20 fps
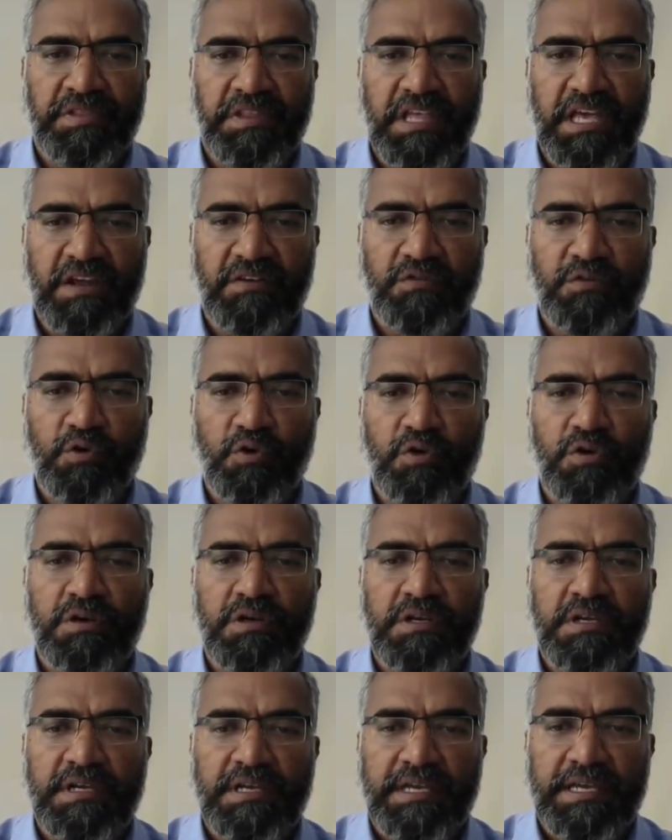Therefore,
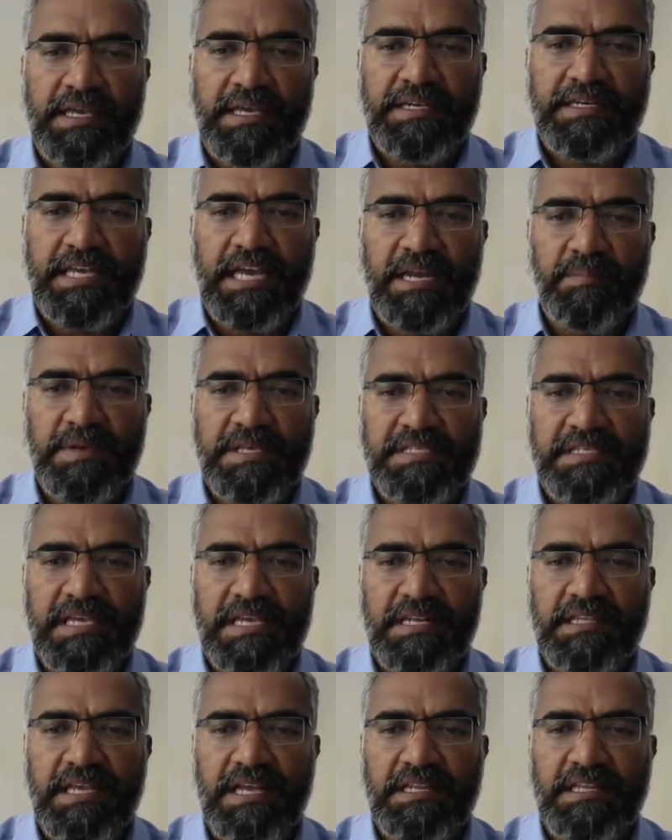it can be
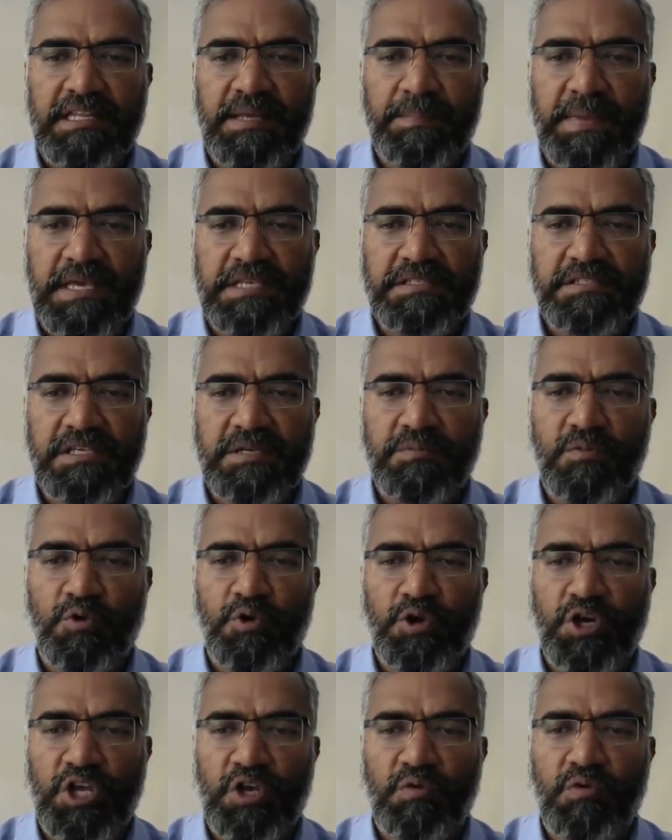said that the basic
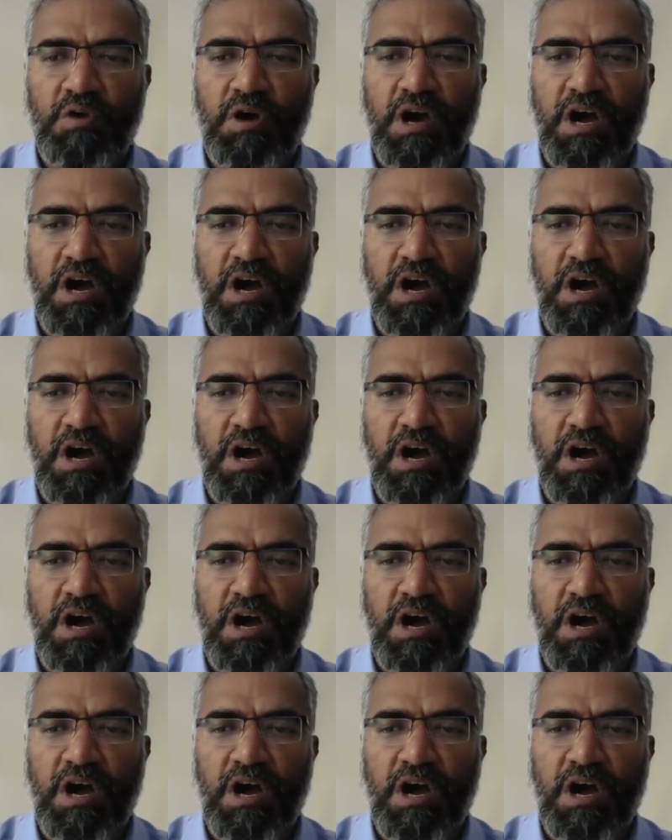motive